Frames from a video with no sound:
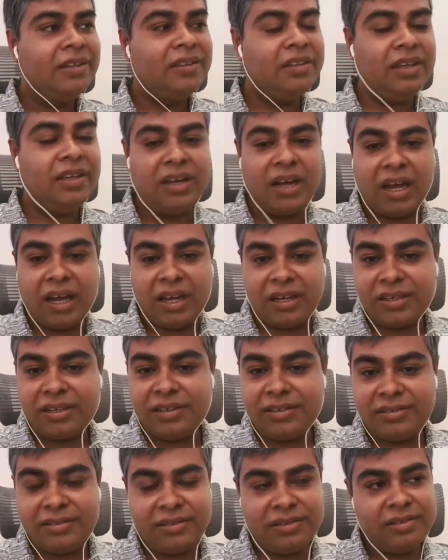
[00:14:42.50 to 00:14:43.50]
There are
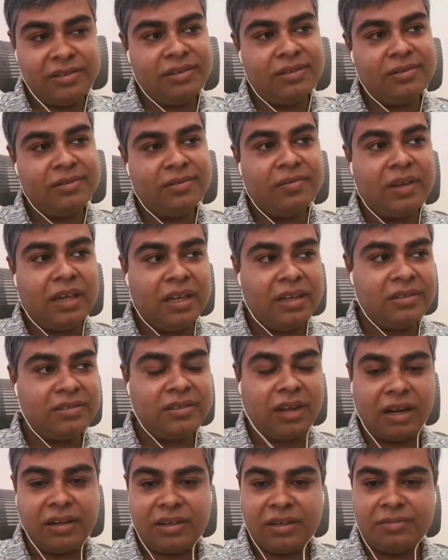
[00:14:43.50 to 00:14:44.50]
cases where
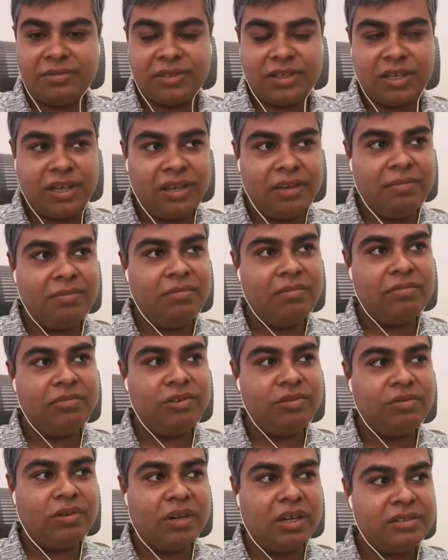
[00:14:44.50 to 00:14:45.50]
startups came
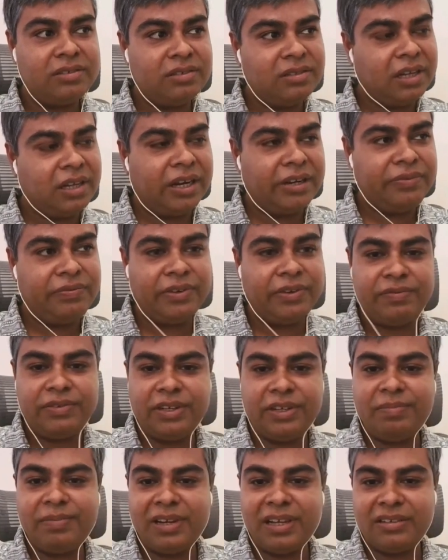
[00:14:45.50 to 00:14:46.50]
to us at
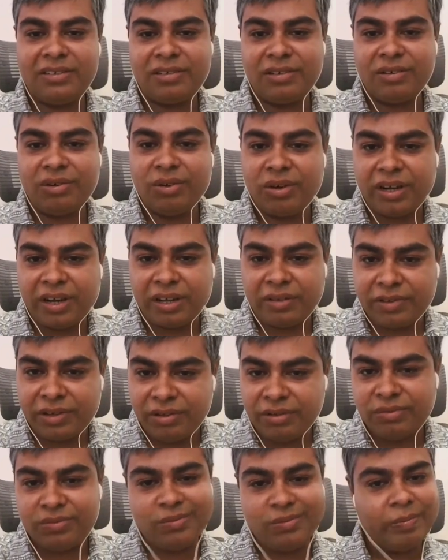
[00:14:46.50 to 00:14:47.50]
50 plus crore
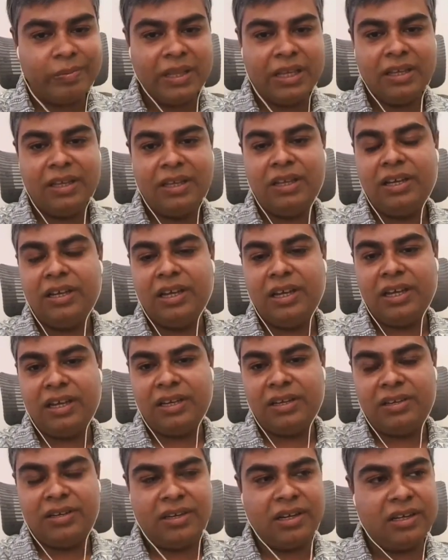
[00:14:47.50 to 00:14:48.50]
revenue,
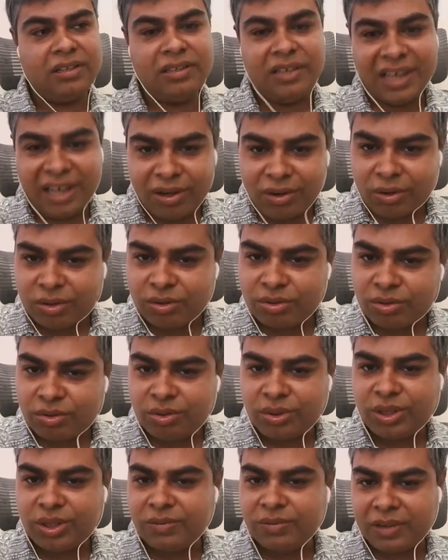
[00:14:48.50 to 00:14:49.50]
and they are also
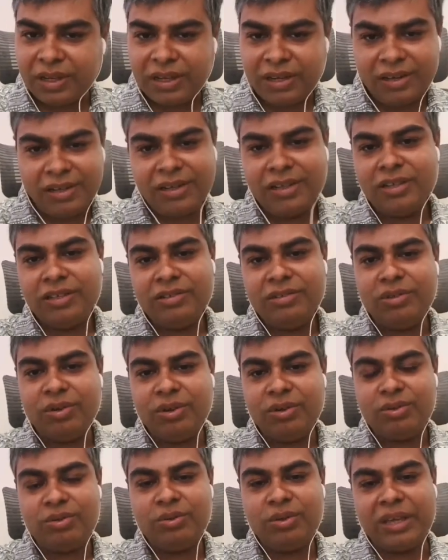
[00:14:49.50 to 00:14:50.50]
doing well.
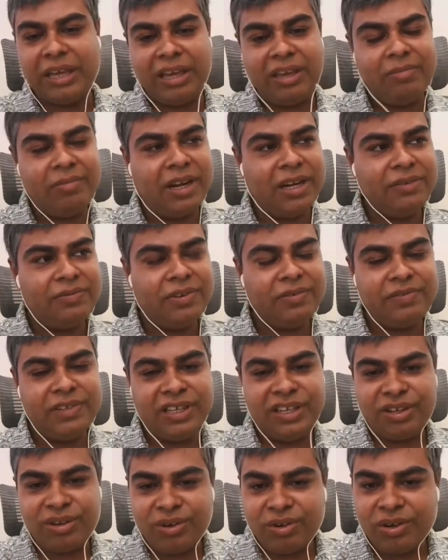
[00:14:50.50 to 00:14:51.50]
Those who came at
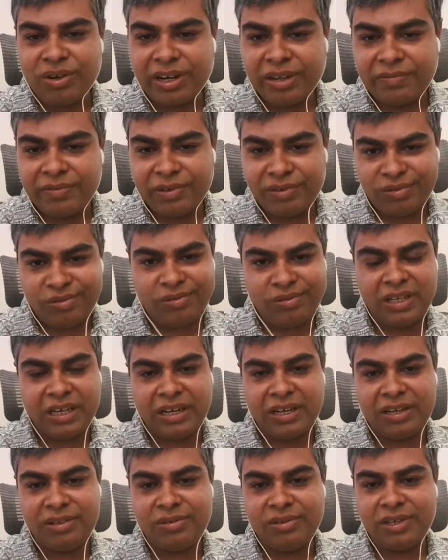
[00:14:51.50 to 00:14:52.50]
50 crore revenue, they
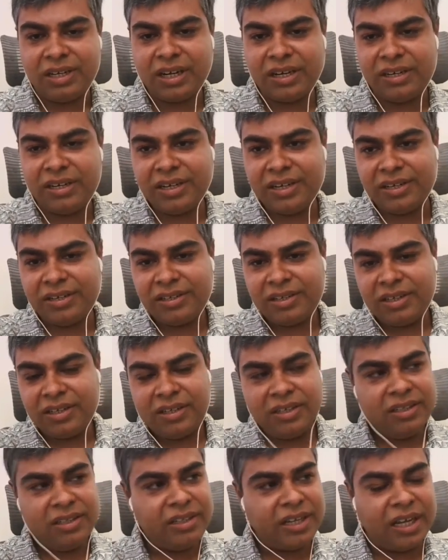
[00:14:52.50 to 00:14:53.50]
are doing
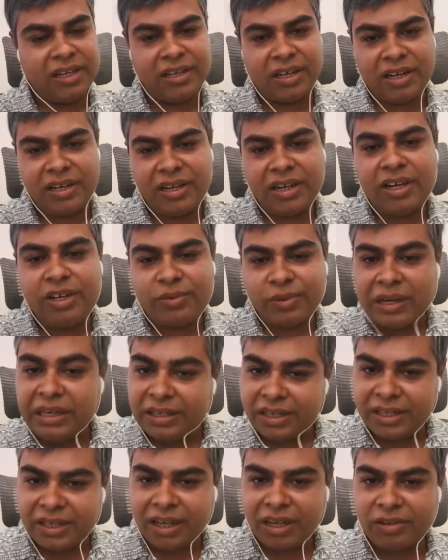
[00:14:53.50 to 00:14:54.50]
110, 120
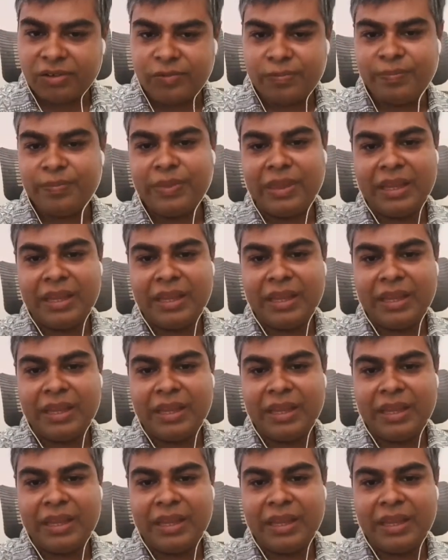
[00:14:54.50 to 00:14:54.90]
now.